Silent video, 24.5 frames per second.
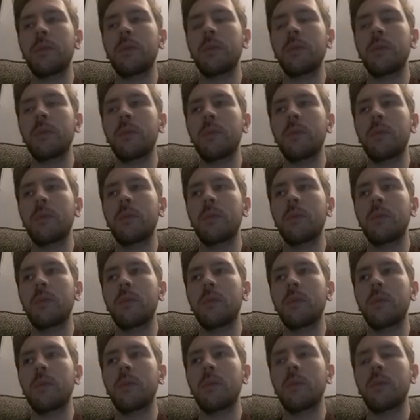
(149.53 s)

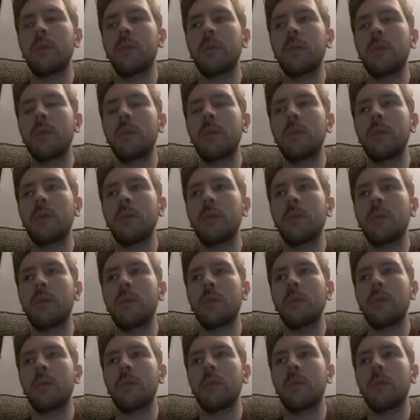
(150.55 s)

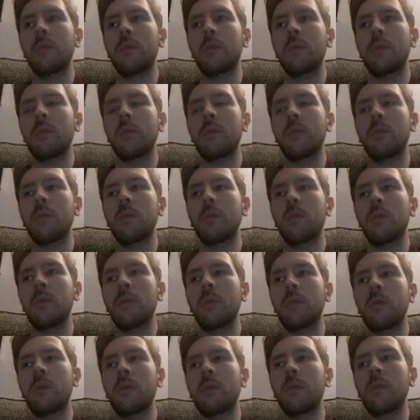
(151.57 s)
(silence)